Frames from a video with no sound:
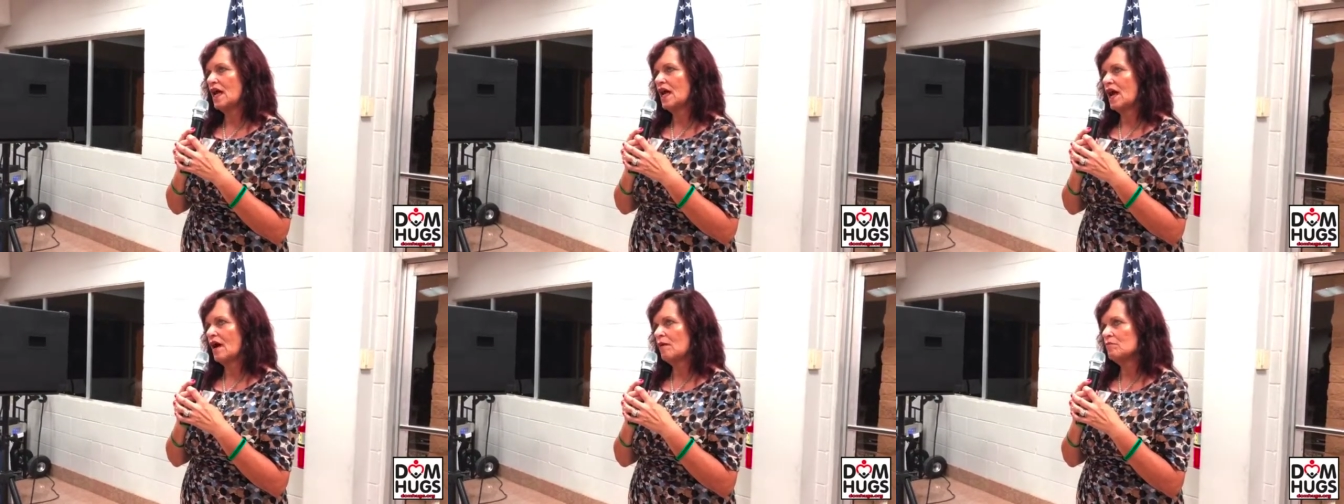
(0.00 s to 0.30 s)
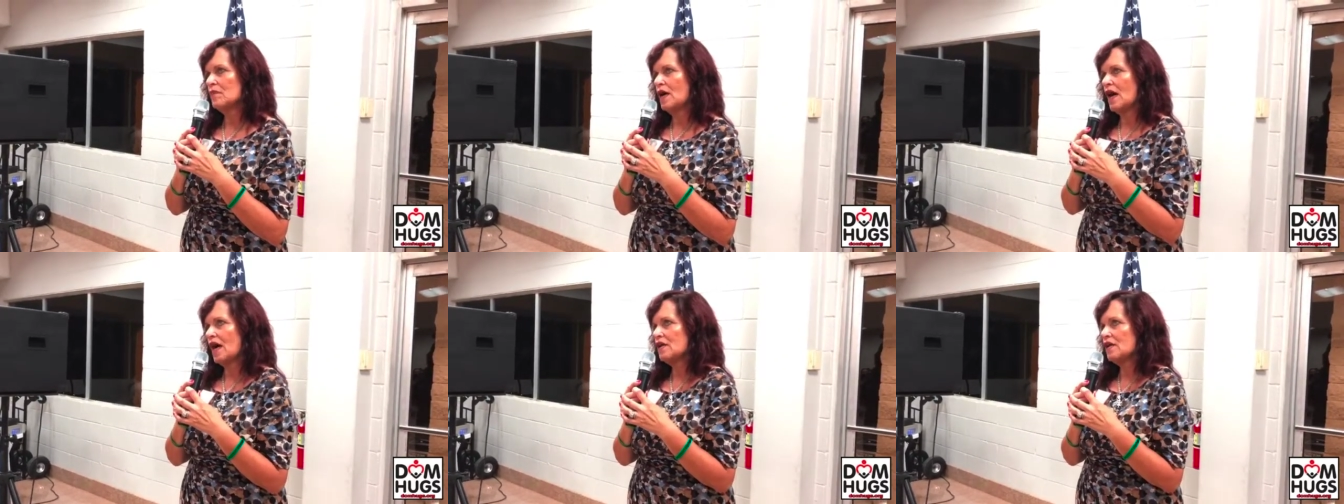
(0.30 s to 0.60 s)
and
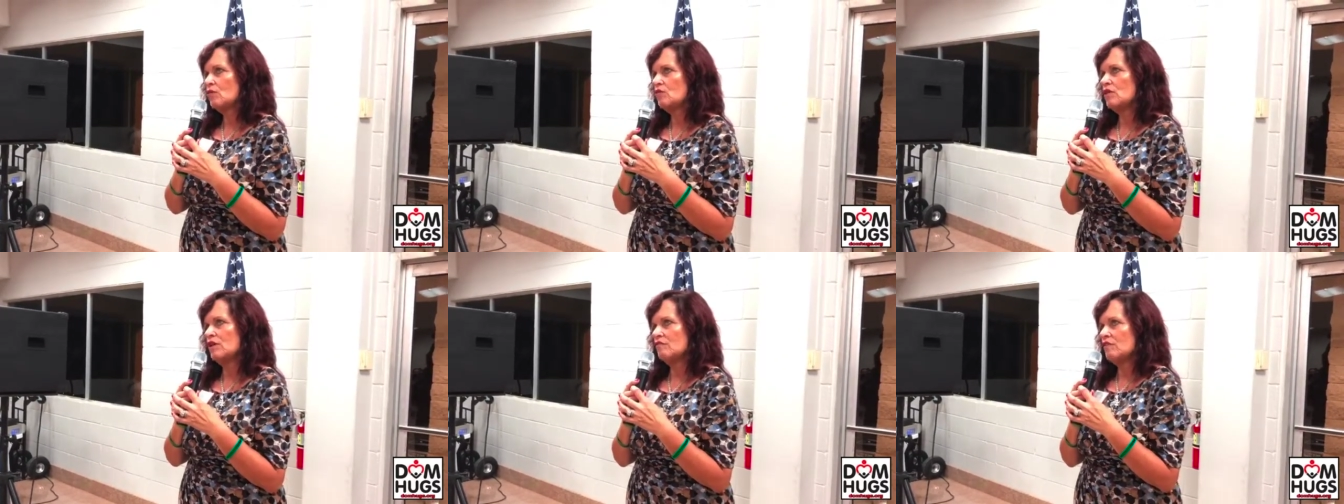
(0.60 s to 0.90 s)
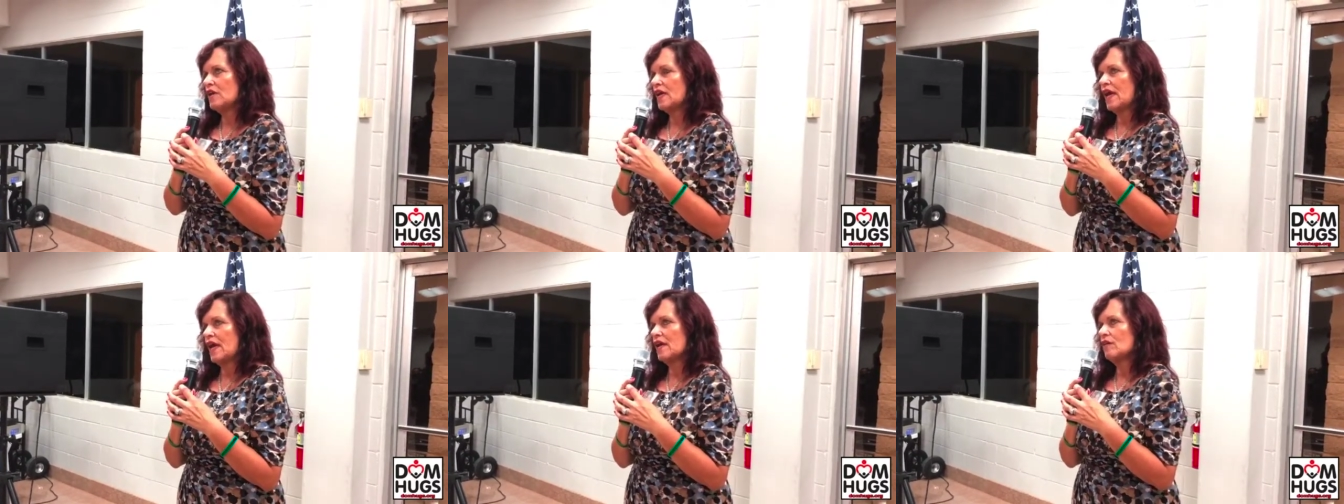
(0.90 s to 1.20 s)
I don't
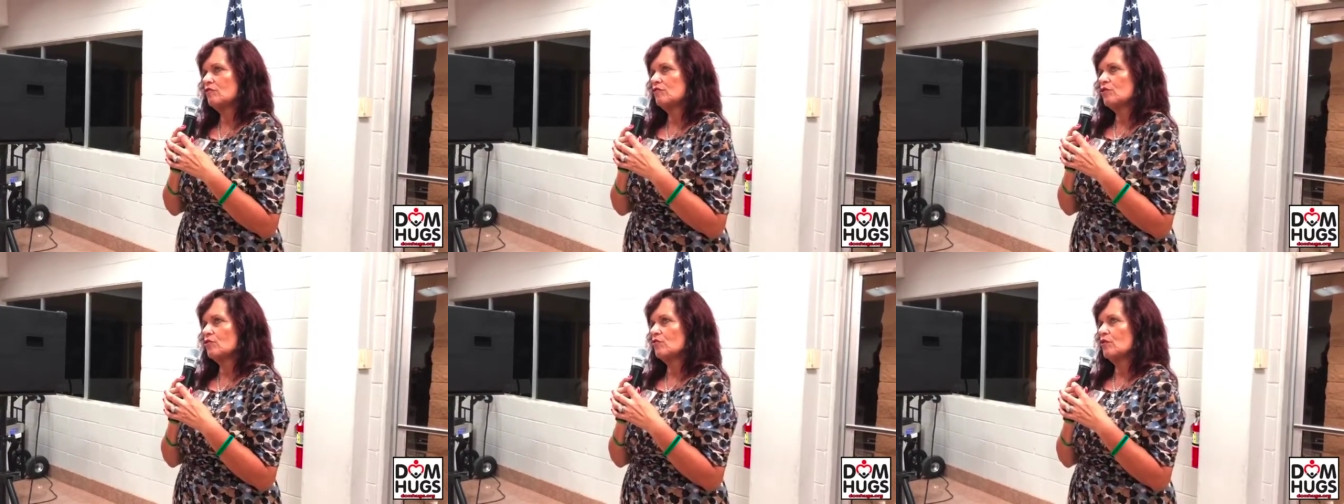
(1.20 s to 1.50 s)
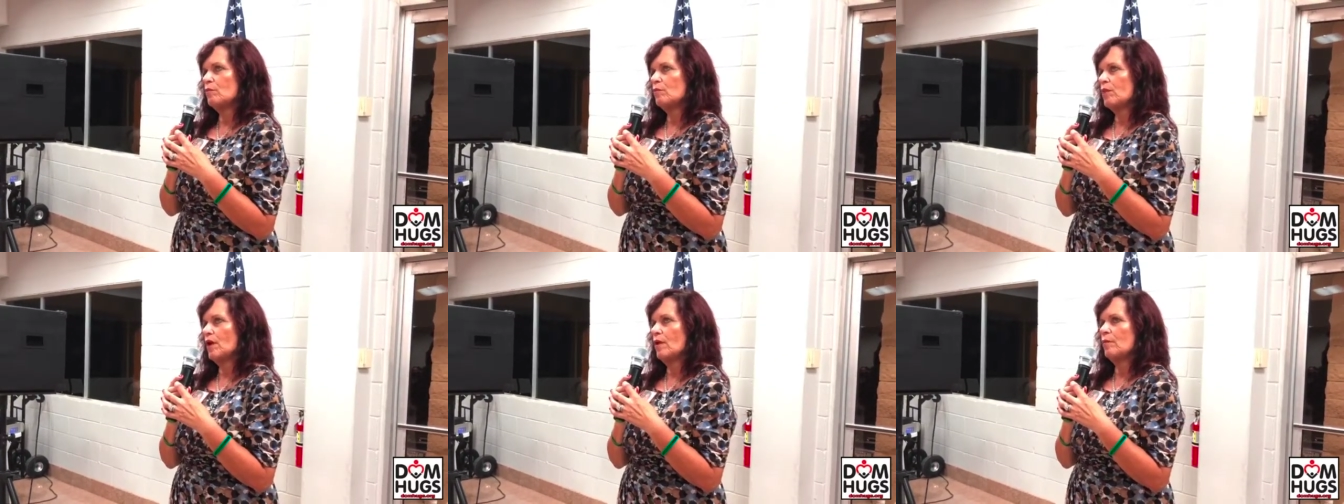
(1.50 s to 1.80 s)
even care if
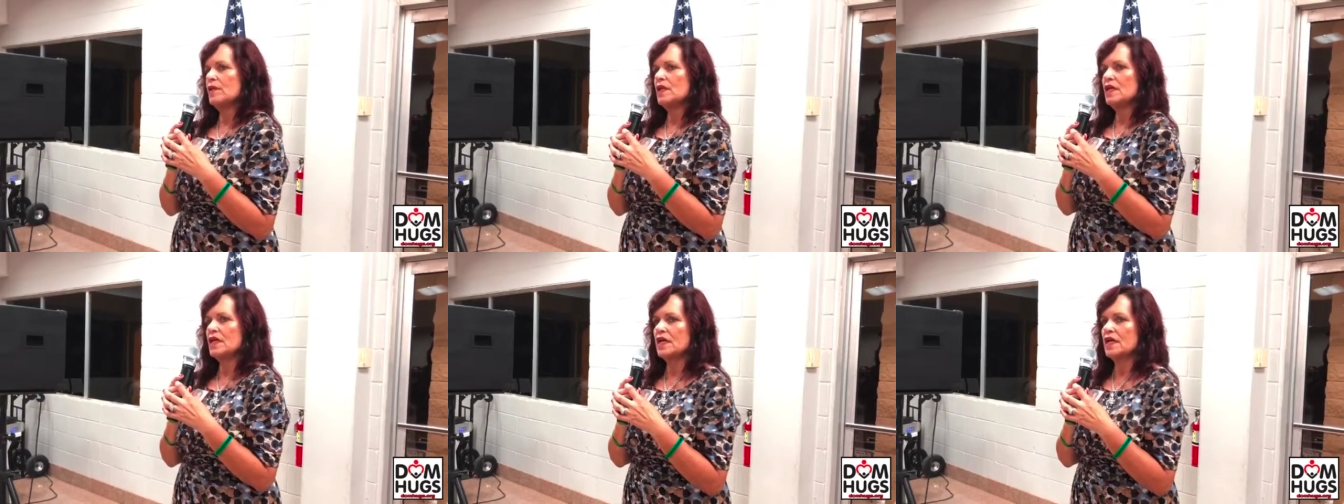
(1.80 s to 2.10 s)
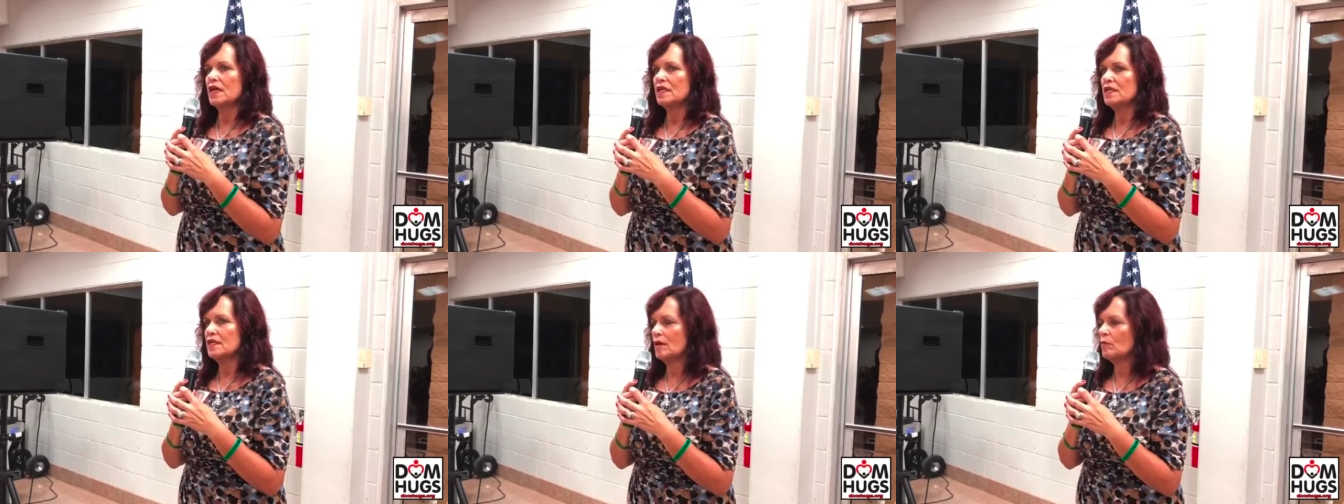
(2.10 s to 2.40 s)
you're
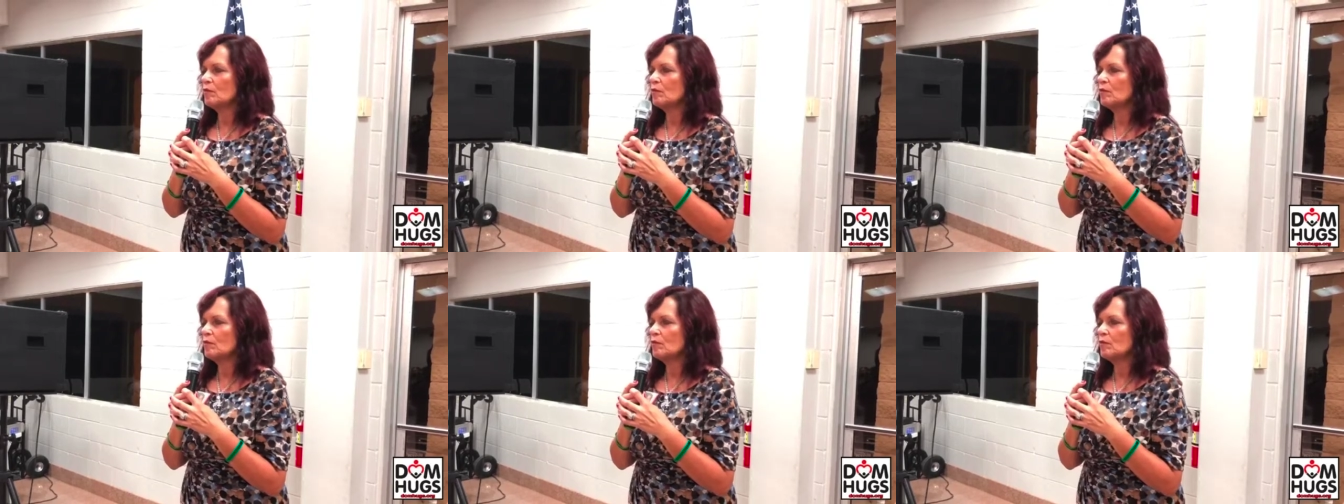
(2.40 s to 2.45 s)
Republican,